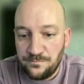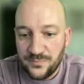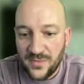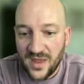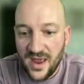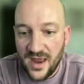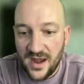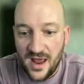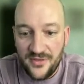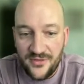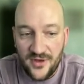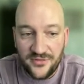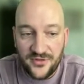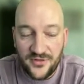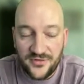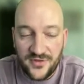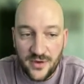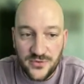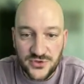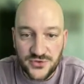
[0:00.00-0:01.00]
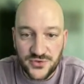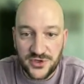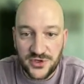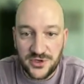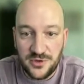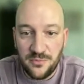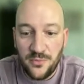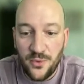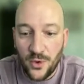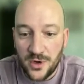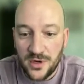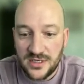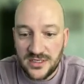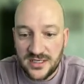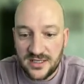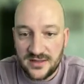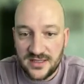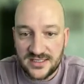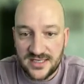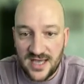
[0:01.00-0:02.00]
And I thought that that was really important
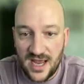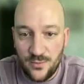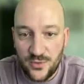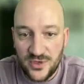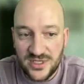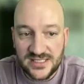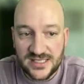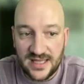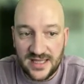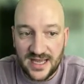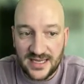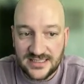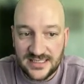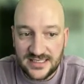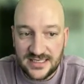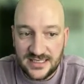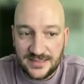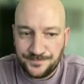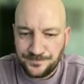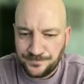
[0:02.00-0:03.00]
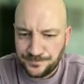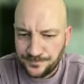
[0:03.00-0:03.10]
at the time we selected it.